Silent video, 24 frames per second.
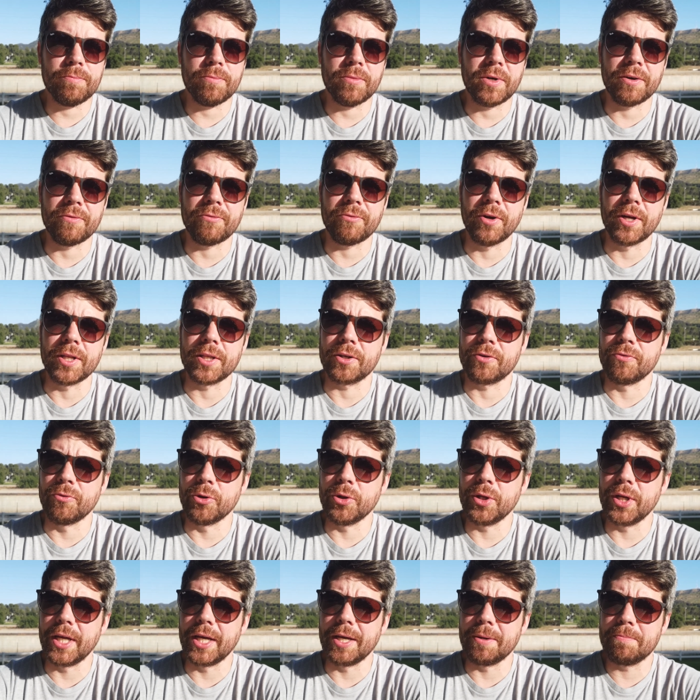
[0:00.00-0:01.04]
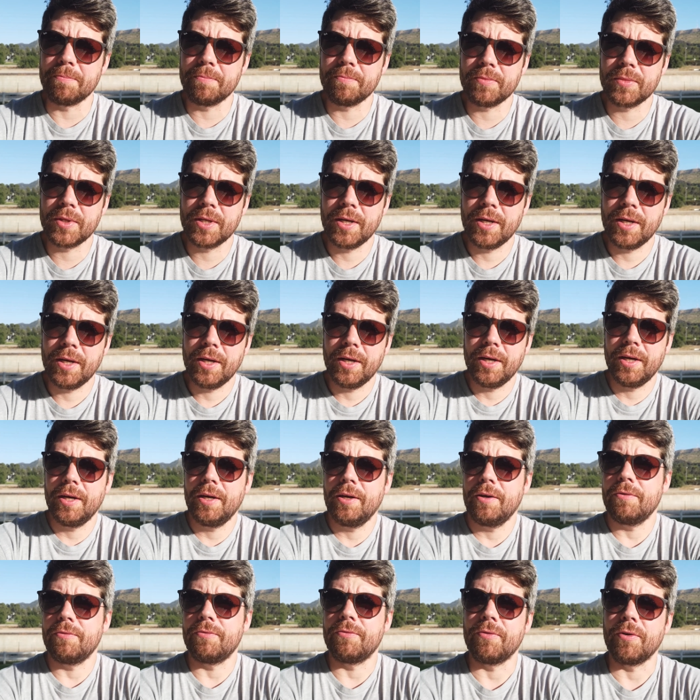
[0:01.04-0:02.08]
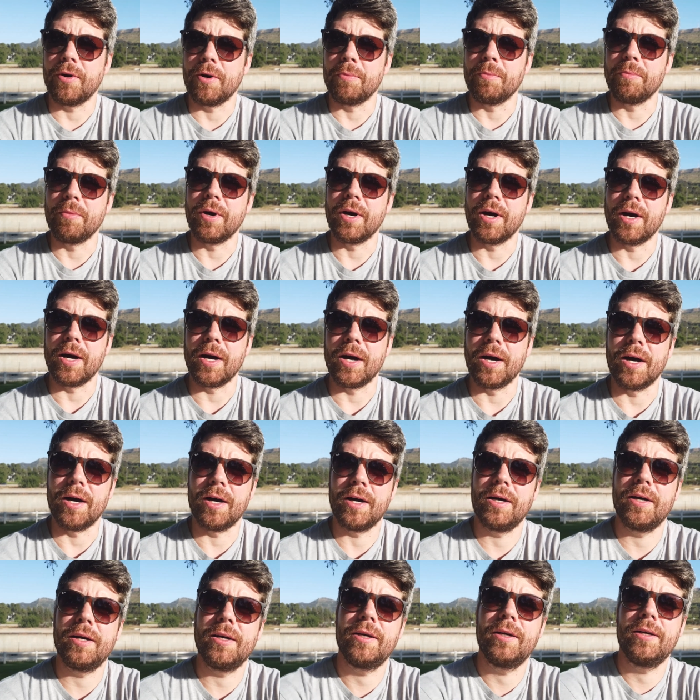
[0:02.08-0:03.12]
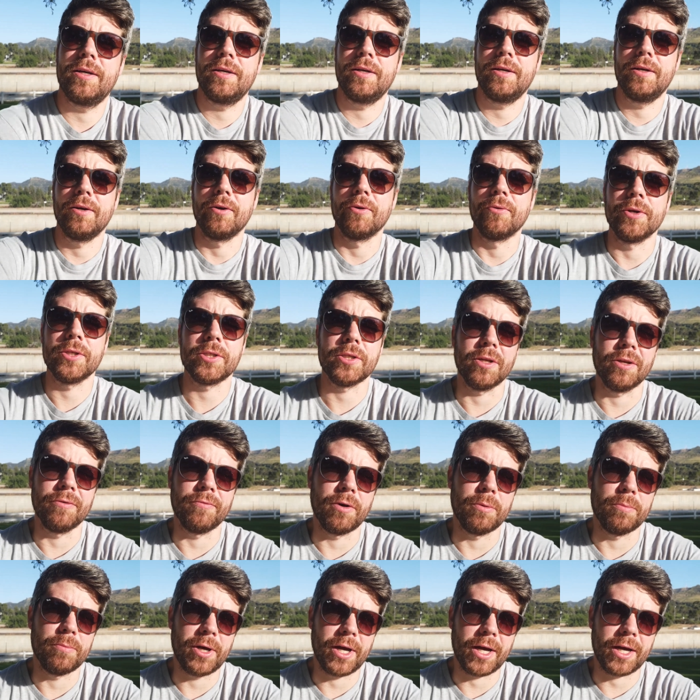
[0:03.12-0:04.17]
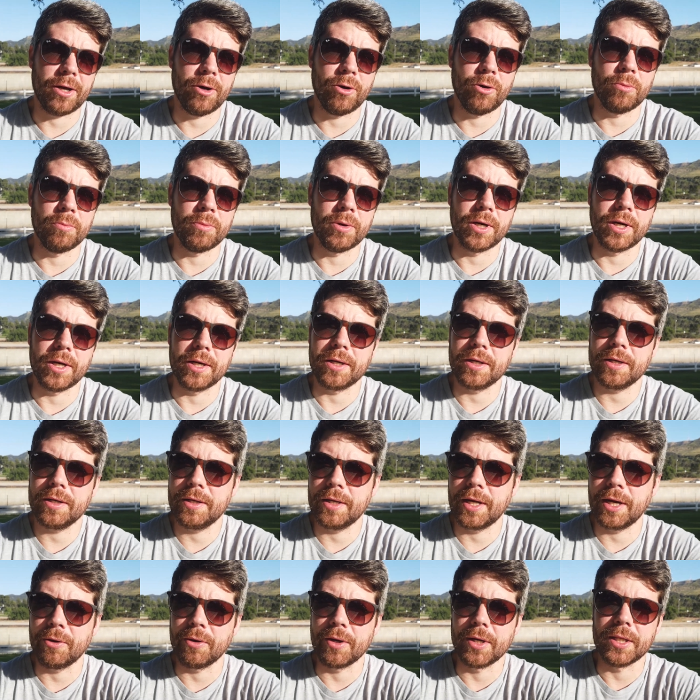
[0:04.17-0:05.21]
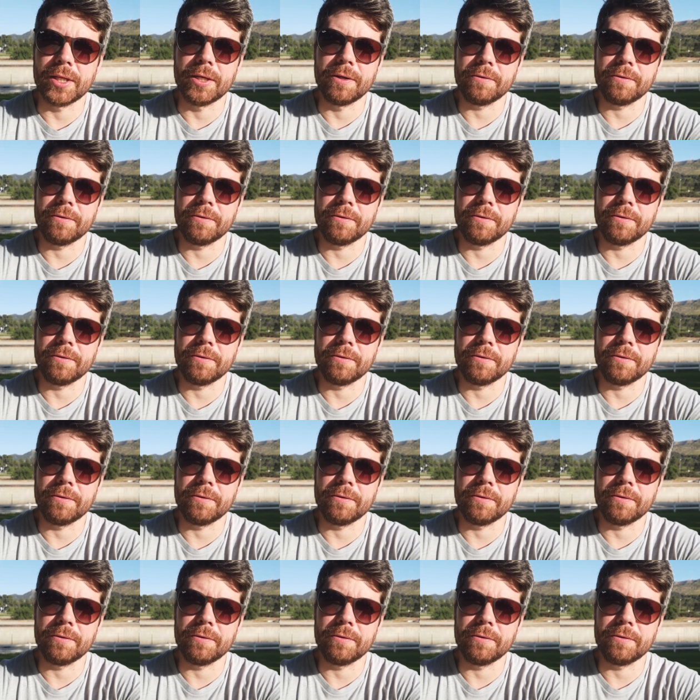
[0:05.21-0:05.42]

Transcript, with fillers: My friend Guðni, from uh, originally from back home, but now he